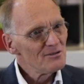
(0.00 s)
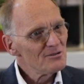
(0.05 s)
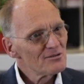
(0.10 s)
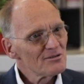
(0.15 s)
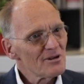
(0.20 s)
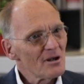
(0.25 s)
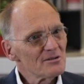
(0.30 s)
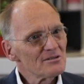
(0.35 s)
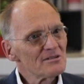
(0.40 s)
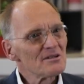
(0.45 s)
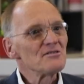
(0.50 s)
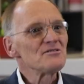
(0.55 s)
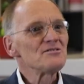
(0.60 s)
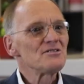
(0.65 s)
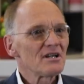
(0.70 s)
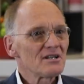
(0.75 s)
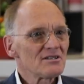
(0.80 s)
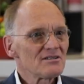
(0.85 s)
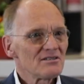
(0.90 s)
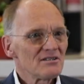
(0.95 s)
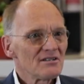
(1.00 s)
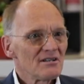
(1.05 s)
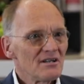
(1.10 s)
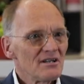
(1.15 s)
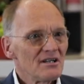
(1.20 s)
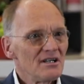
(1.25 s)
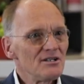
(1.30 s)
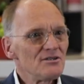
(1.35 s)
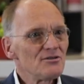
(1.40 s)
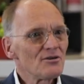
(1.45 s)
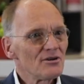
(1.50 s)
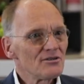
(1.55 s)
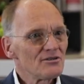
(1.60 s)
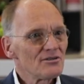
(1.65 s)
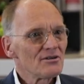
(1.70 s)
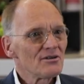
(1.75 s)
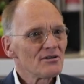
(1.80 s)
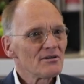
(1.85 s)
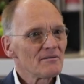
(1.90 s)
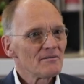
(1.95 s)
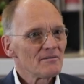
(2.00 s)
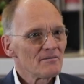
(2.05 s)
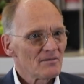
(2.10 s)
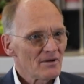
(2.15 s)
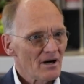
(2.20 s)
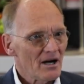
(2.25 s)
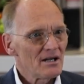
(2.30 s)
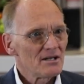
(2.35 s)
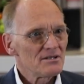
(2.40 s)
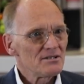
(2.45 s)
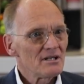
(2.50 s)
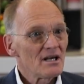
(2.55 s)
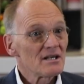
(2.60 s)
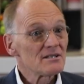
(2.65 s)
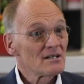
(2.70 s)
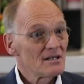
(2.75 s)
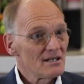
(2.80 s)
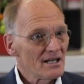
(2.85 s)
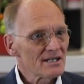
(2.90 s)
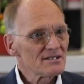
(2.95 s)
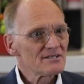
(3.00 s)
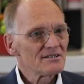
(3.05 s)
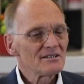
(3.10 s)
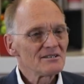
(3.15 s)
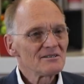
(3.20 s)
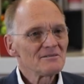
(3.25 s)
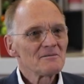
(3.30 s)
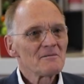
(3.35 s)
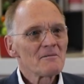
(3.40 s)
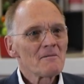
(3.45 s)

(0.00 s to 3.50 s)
in 2006, he joined IHE as a lecturer,